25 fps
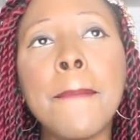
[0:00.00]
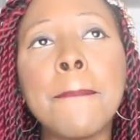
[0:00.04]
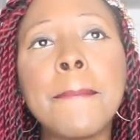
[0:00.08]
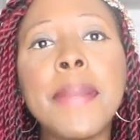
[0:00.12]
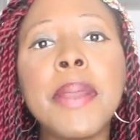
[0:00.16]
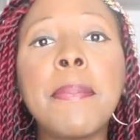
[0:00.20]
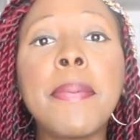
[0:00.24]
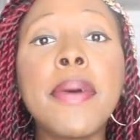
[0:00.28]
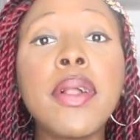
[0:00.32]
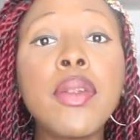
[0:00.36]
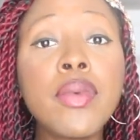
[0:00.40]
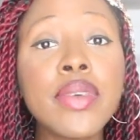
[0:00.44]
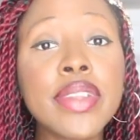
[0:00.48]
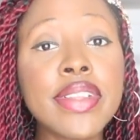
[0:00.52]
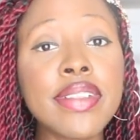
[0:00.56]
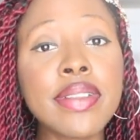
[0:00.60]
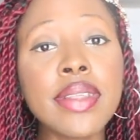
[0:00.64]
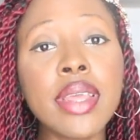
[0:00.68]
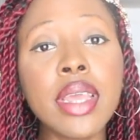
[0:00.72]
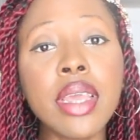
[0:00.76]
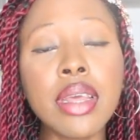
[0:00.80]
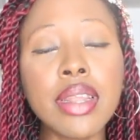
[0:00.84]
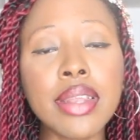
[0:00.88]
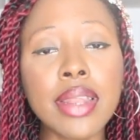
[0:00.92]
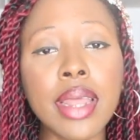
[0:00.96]
people would
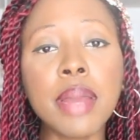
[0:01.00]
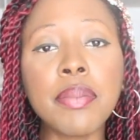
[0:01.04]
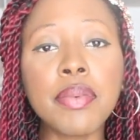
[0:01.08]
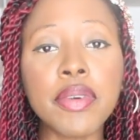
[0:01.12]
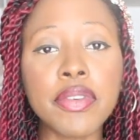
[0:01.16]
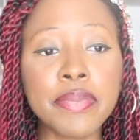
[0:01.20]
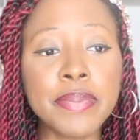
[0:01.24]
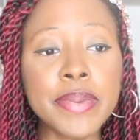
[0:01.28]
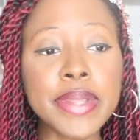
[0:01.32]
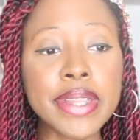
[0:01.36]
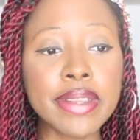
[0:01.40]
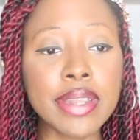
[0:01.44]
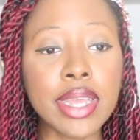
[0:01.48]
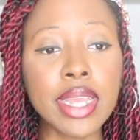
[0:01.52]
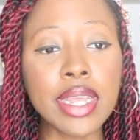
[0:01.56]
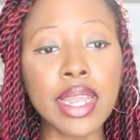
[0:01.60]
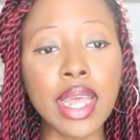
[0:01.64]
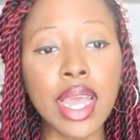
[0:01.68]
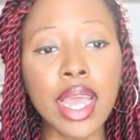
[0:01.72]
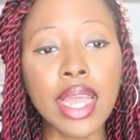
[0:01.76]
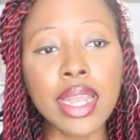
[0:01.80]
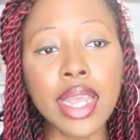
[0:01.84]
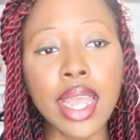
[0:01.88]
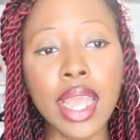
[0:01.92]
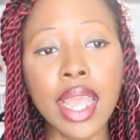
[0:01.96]
say a type of piece like
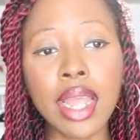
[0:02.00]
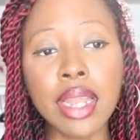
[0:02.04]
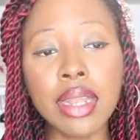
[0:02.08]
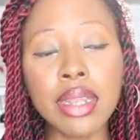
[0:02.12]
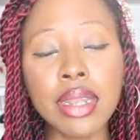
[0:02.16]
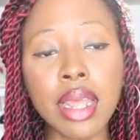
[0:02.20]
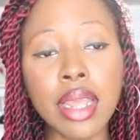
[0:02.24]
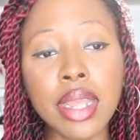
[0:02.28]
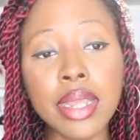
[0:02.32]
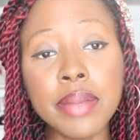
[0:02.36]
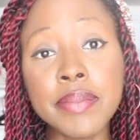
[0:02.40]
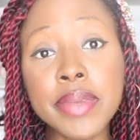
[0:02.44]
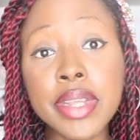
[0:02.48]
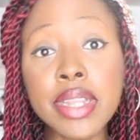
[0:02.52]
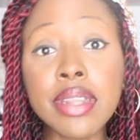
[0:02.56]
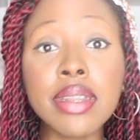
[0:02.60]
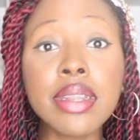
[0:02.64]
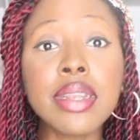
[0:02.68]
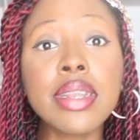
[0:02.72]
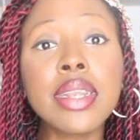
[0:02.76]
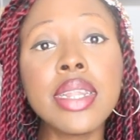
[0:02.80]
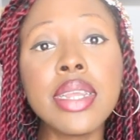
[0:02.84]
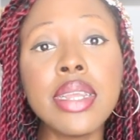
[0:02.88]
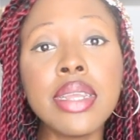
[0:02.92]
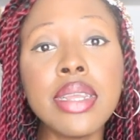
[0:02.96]
that and
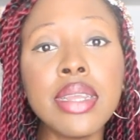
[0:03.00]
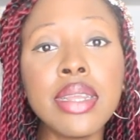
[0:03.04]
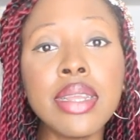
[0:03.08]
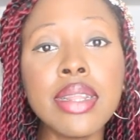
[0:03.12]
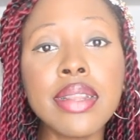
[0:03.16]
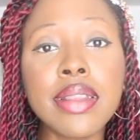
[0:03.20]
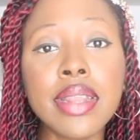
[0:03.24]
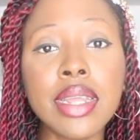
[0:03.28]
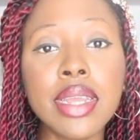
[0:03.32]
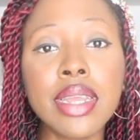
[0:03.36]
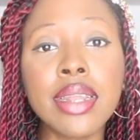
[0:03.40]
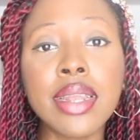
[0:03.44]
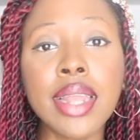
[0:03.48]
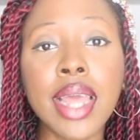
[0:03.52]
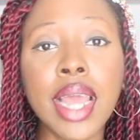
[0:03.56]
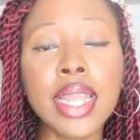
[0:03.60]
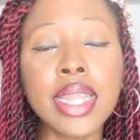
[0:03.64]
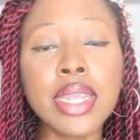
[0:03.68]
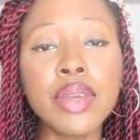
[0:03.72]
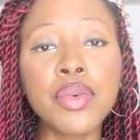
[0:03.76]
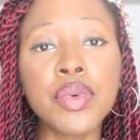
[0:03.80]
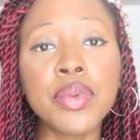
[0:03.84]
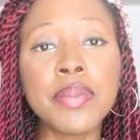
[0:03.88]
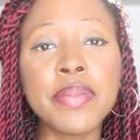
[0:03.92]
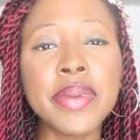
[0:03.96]
immediately think
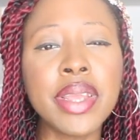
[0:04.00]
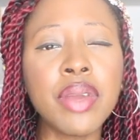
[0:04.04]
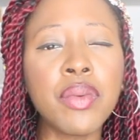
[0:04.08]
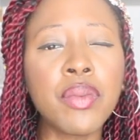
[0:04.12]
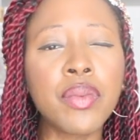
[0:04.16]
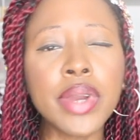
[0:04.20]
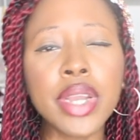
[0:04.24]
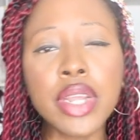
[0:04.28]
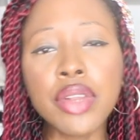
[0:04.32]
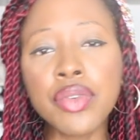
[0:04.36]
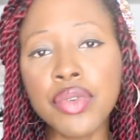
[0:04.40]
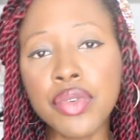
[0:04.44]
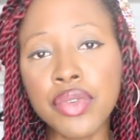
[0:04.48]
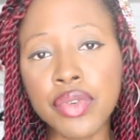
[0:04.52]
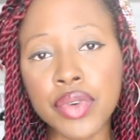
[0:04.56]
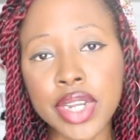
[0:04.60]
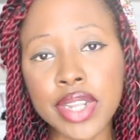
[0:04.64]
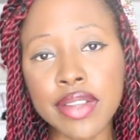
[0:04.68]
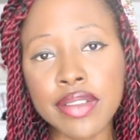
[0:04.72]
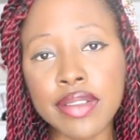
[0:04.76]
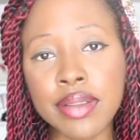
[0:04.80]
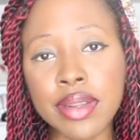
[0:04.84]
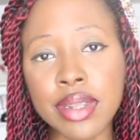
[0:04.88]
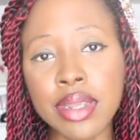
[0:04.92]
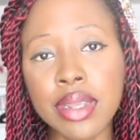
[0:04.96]
that it would be way too
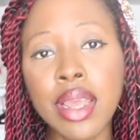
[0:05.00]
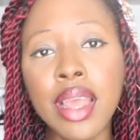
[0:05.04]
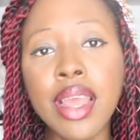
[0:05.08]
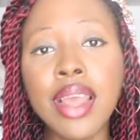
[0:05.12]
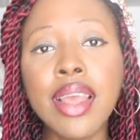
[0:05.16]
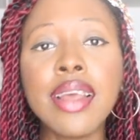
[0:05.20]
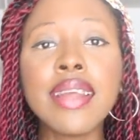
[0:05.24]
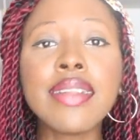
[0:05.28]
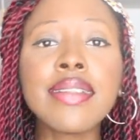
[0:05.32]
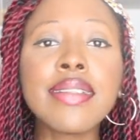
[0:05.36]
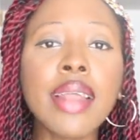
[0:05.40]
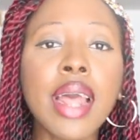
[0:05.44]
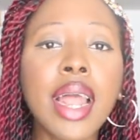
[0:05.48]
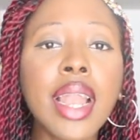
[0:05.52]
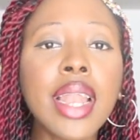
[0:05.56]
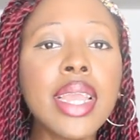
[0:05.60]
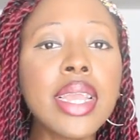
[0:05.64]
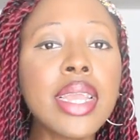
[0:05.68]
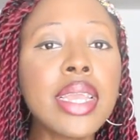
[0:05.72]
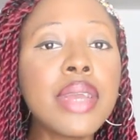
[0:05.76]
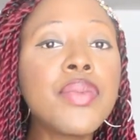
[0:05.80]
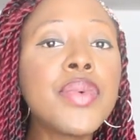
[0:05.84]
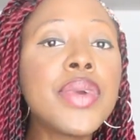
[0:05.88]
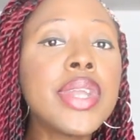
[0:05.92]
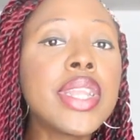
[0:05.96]
dressy.
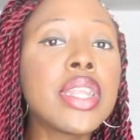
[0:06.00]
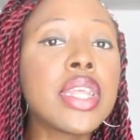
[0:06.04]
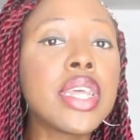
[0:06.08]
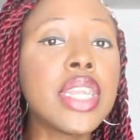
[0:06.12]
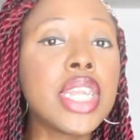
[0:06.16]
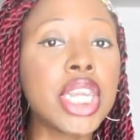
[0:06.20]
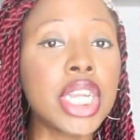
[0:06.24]
Styling it with the